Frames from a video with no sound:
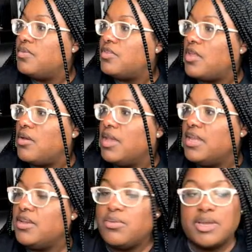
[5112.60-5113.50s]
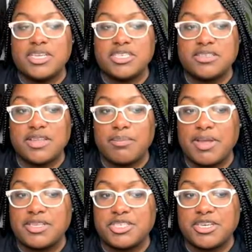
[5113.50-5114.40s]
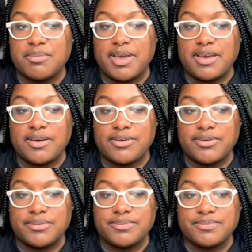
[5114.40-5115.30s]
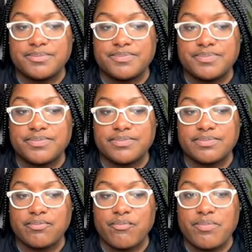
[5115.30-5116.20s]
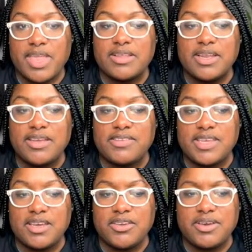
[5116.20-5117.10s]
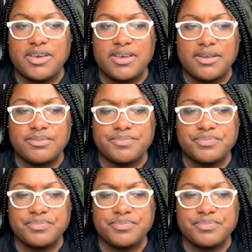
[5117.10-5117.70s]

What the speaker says: So any questions? I'm about to share my code. Delancey, are you good?